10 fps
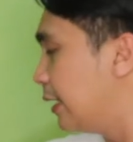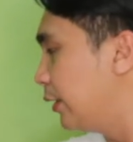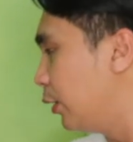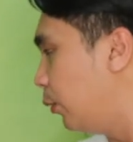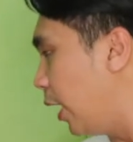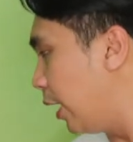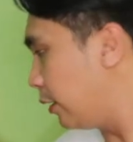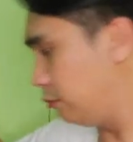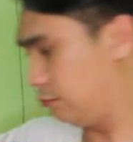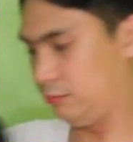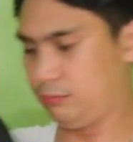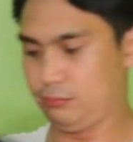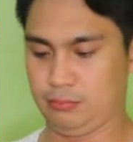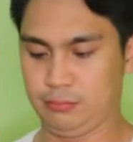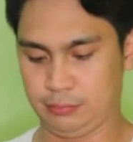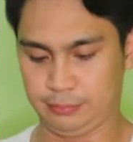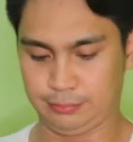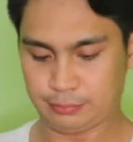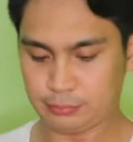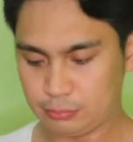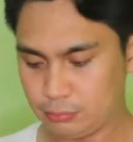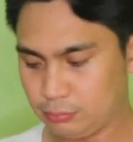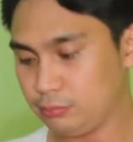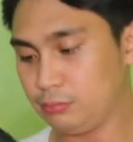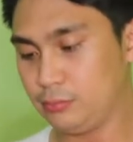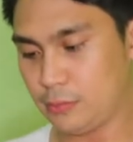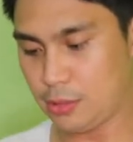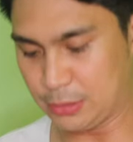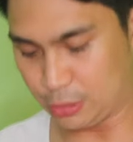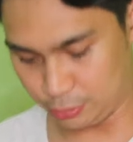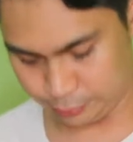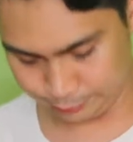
Another one! Hmm. Ano ba to?